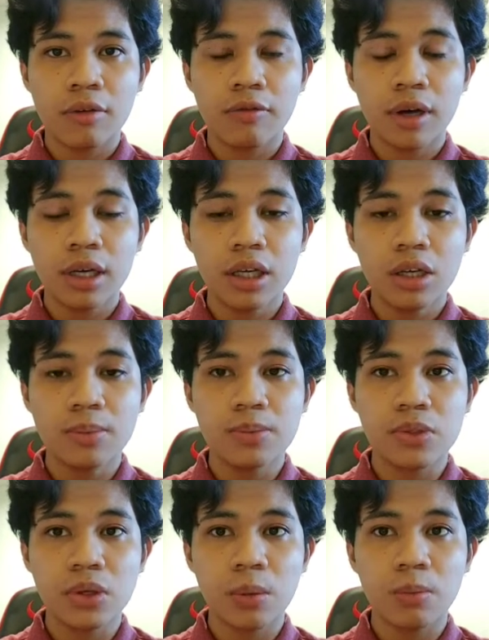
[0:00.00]
fungi
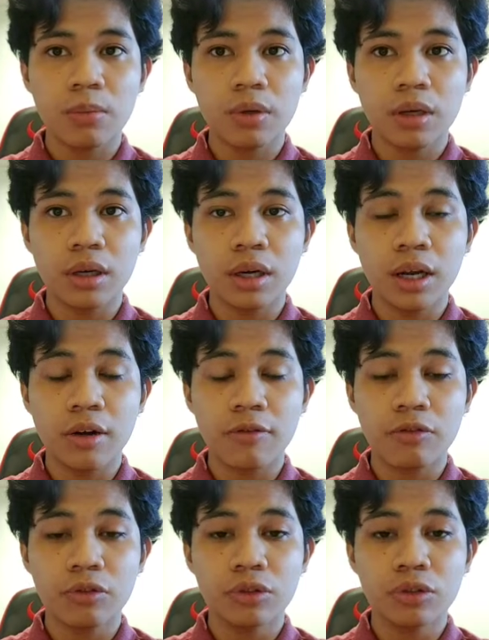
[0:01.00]
absorb their
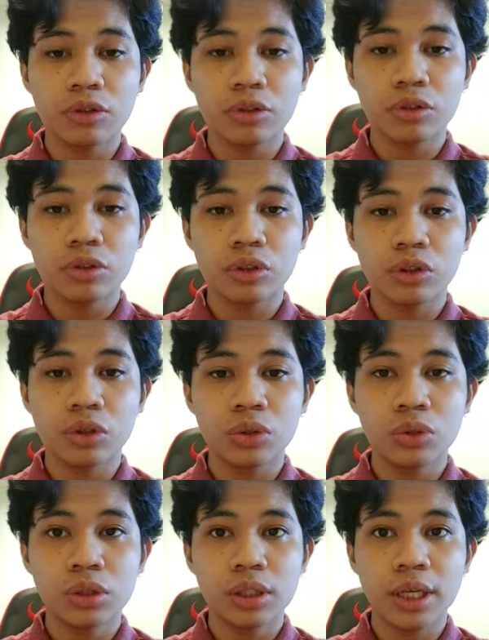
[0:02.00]
food
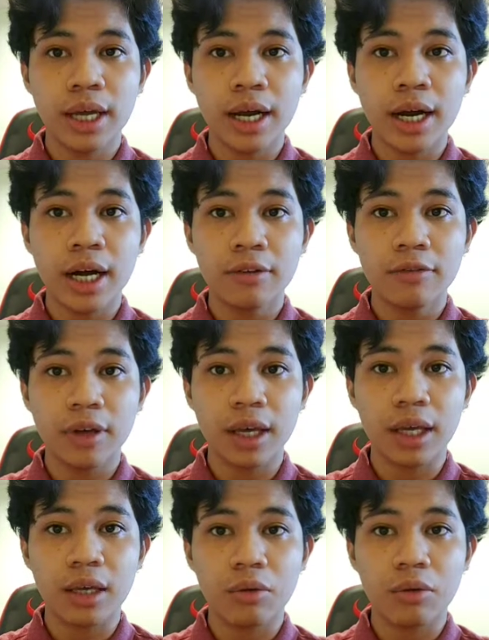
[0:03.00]
through their hyphae,